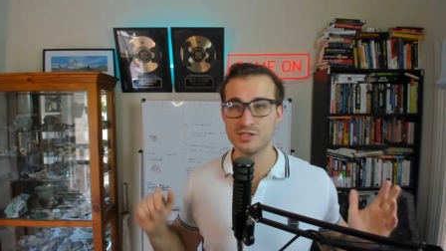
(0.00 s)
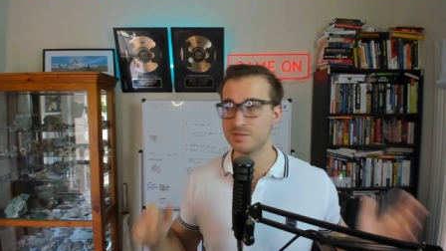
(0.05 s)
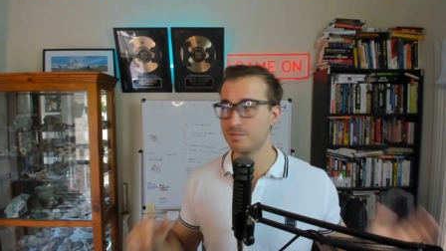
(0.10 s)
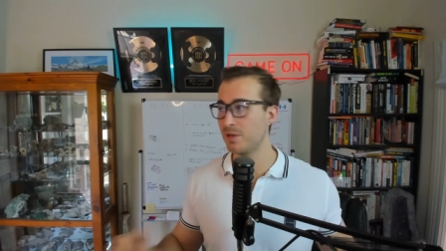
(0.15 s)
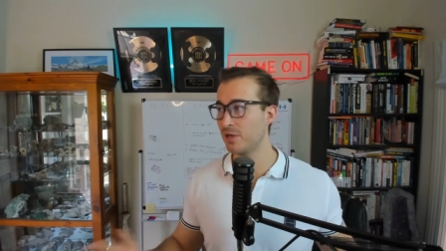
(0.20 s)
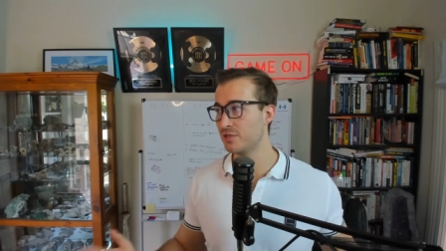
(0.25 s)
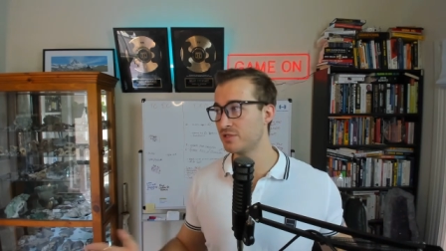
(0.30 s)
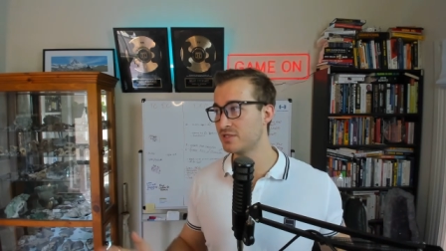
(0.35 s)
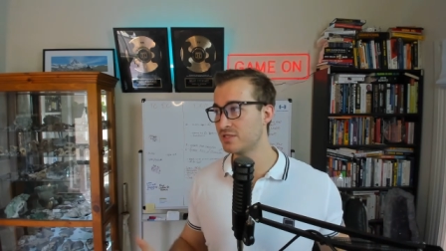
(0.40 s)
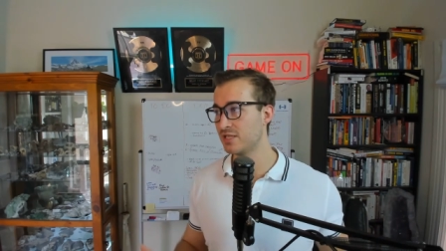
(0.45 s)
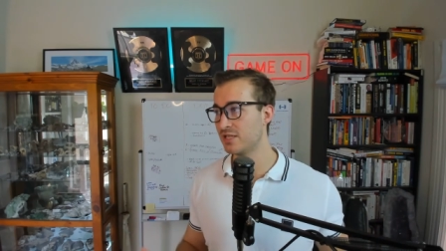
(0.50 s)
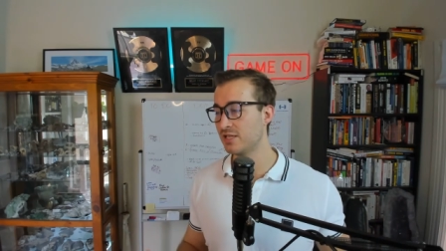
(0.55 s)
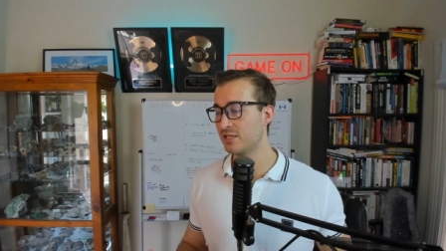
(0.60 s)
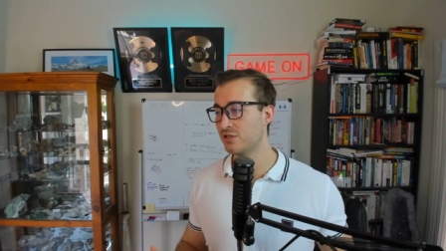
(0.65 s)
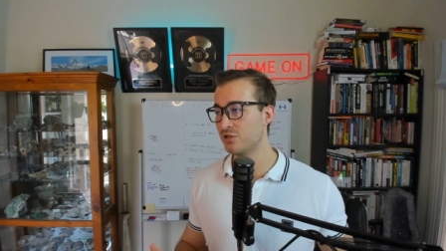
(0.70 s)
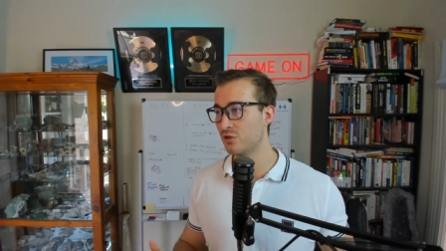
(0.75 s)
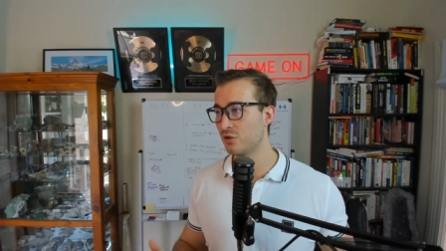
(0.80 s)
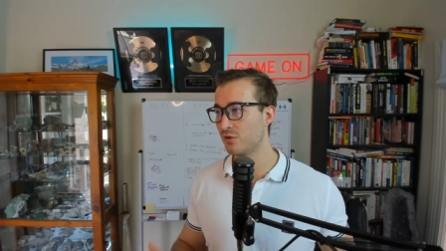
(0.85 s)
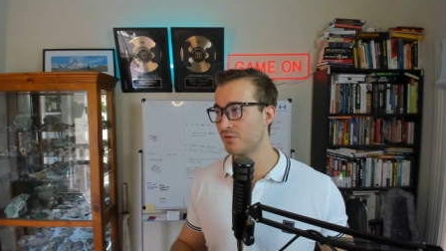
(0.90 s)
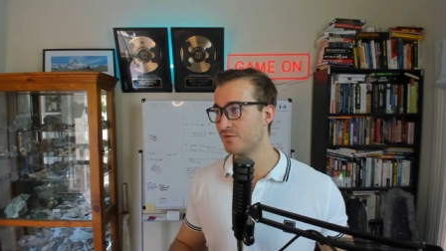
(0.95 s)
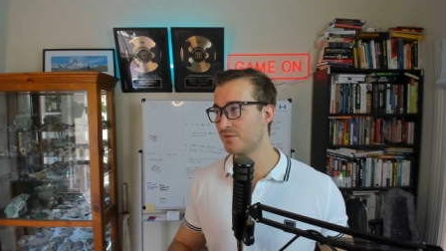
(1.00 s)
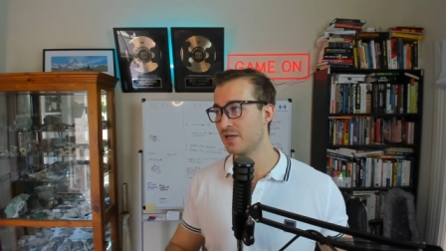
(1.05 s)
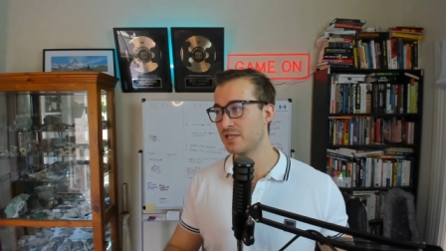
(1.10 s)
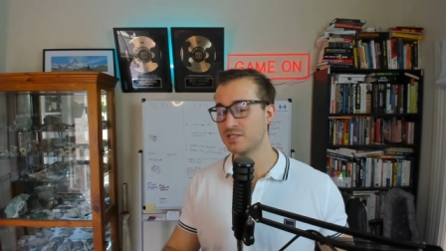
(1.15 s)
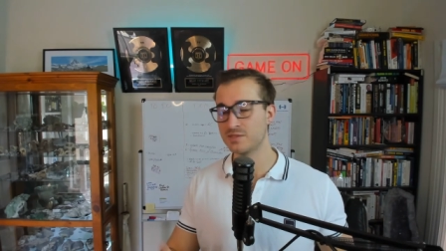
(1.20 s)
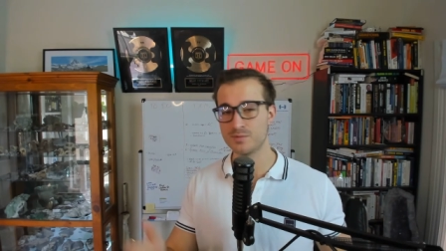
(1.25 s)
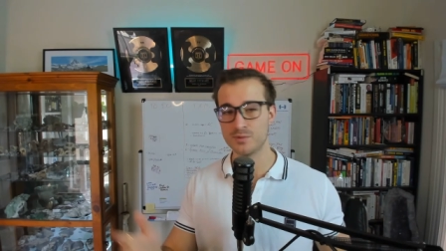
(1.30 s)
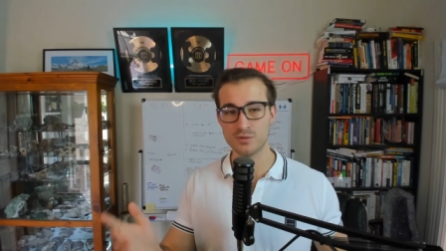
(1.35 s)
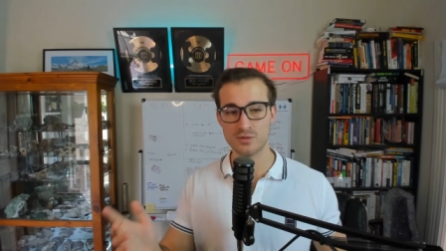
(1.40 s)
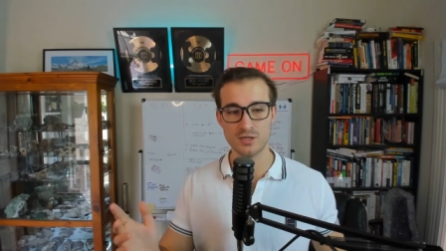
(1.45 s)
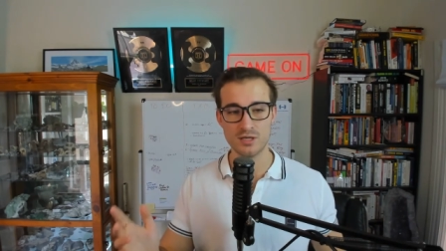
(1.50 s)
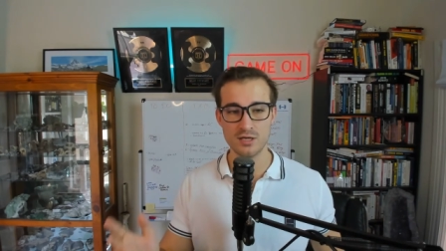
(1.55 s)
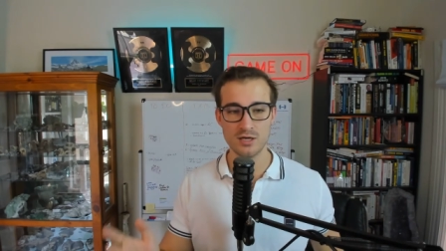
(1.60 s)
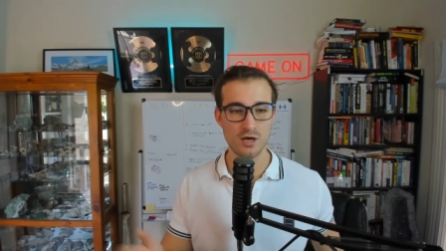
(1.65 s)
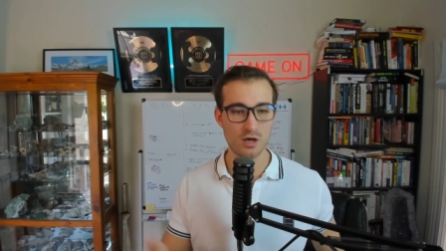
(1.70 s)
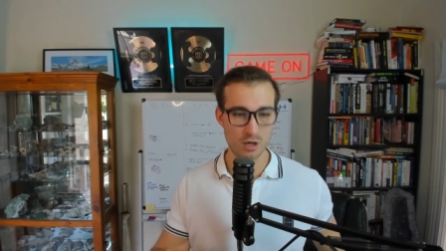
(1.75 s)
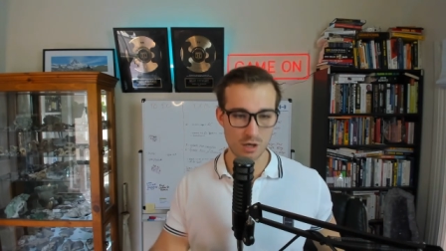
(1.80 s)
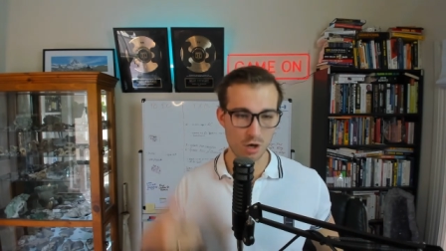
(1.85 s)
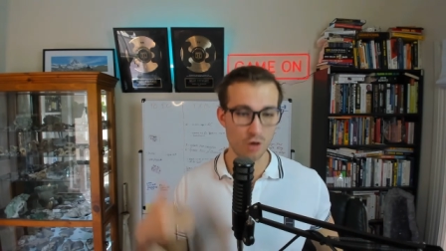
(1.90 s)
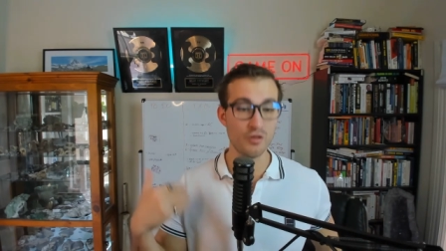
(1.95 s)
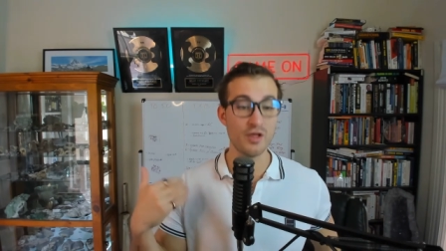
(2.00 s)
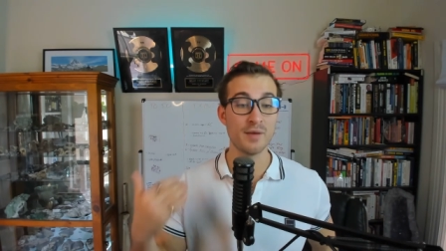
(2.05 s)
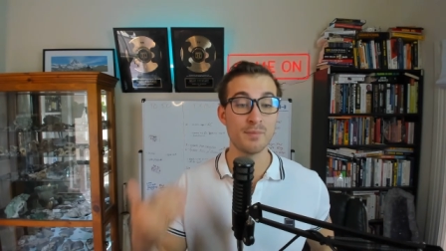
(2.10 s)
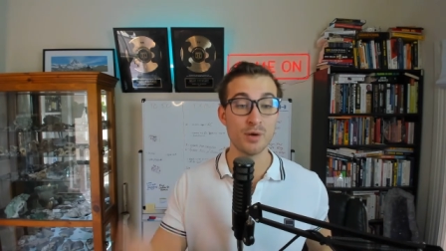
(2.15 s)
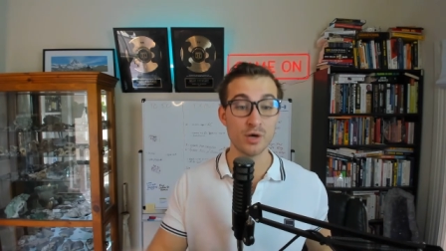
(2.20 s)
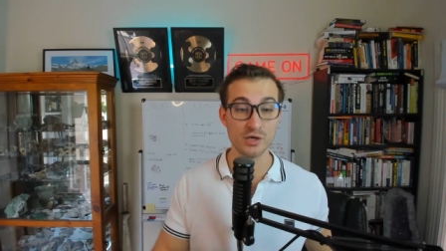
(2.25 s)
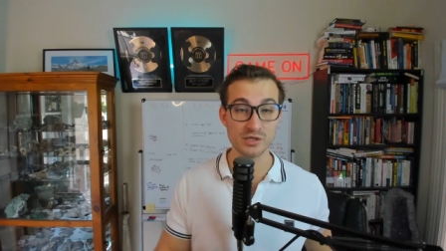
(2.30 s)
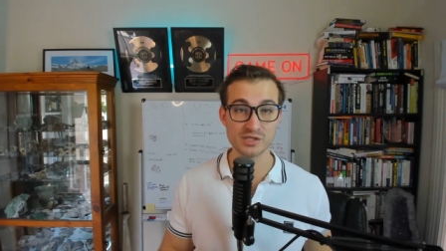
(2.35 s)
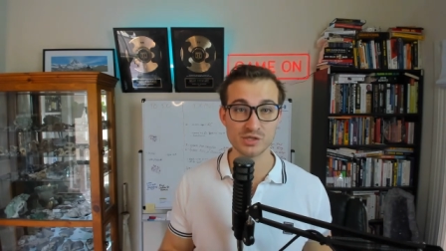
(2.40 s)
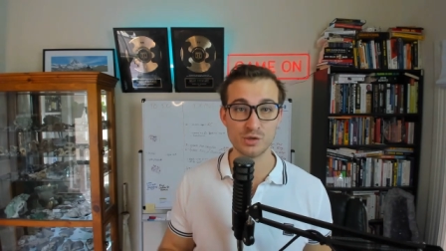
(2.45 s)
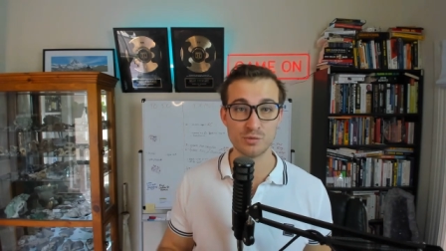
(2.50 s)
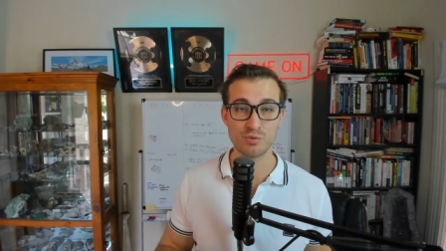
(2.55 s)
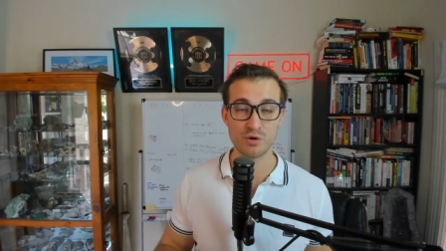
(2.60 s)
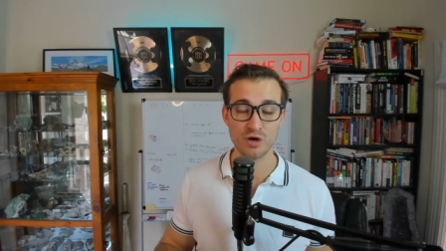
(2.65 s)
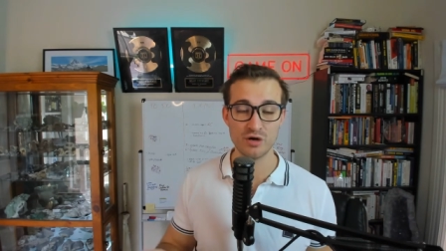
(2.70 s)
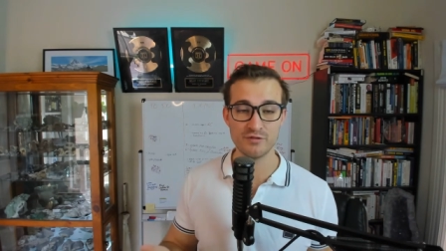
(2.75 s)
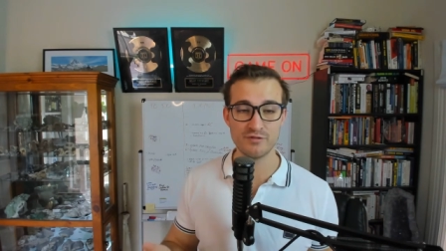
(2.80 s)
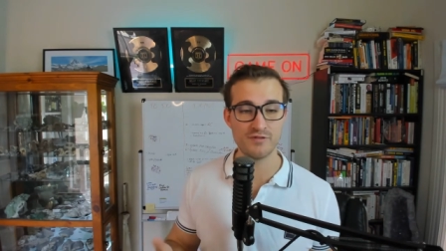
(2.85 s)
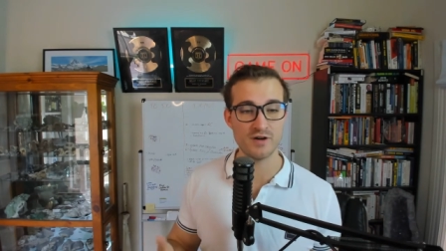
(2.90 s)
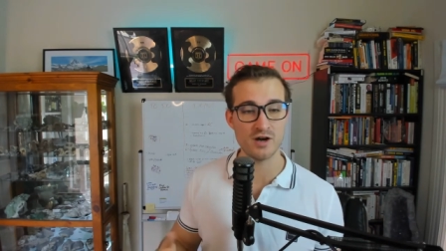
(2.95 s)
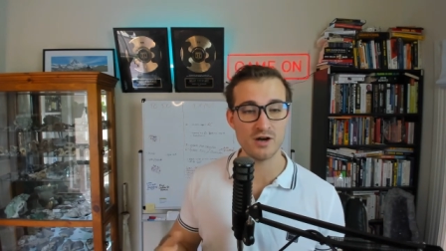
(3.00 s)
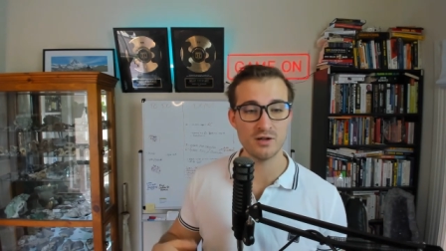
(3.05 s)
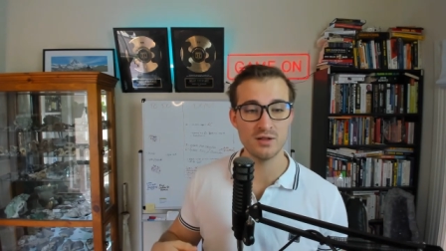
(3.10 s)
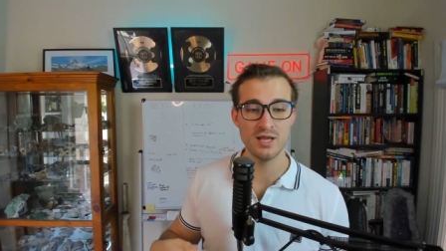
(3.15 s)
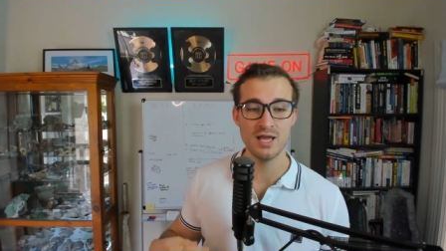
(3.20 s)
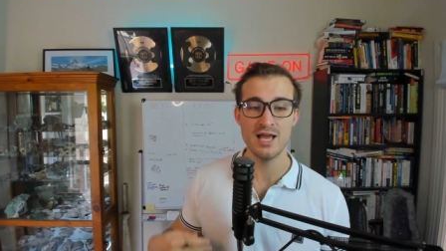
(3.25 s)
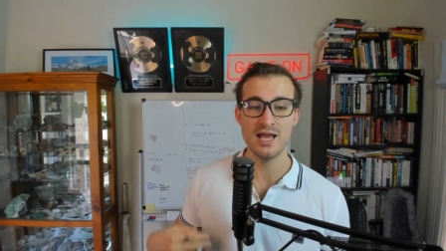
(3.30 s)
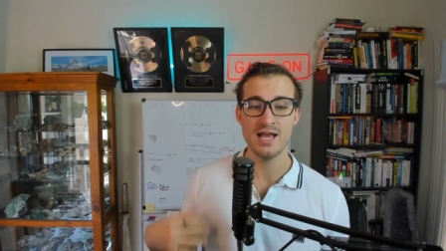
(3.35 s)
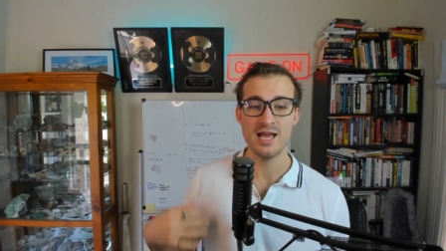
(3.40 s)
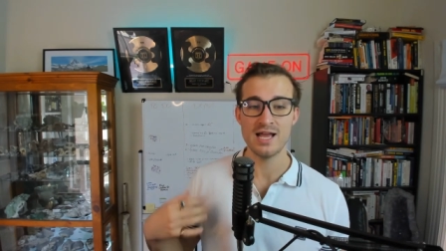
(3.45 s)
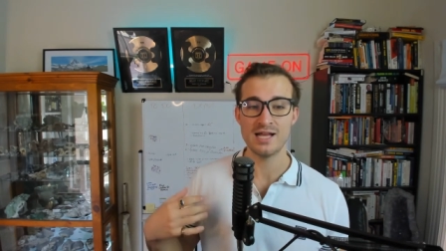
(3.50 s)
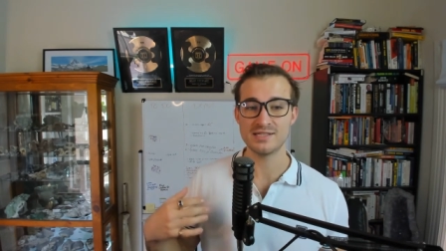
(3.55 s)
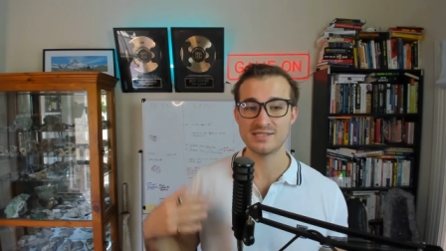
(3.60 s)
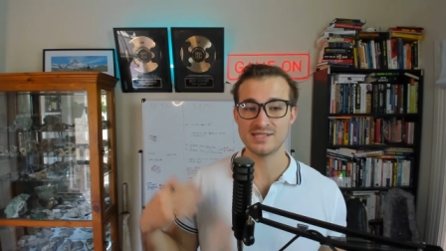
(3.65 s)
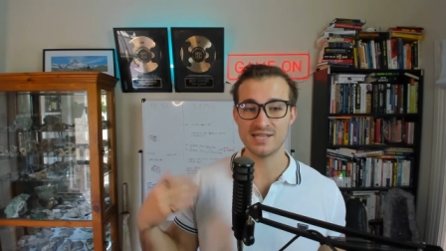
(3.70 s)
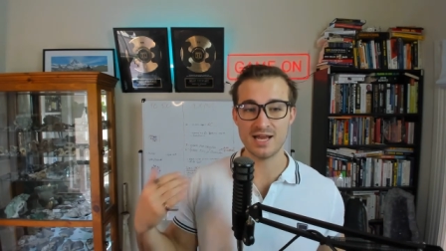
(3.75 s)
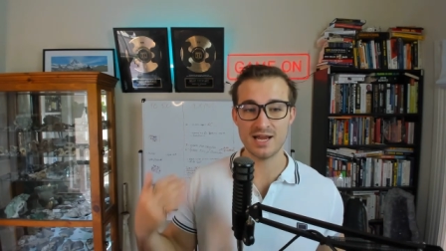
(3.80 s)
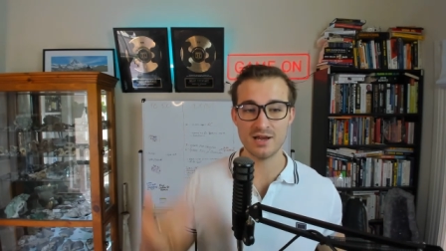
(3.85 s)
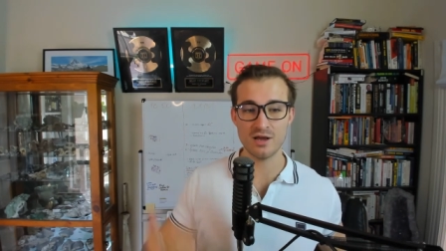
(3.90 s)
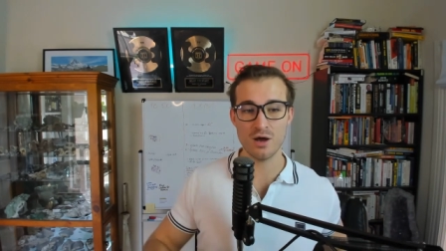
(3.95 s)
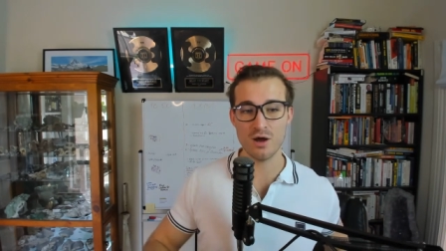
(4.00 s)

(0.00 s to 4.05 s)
just post in your Facebook on their personal profile and say,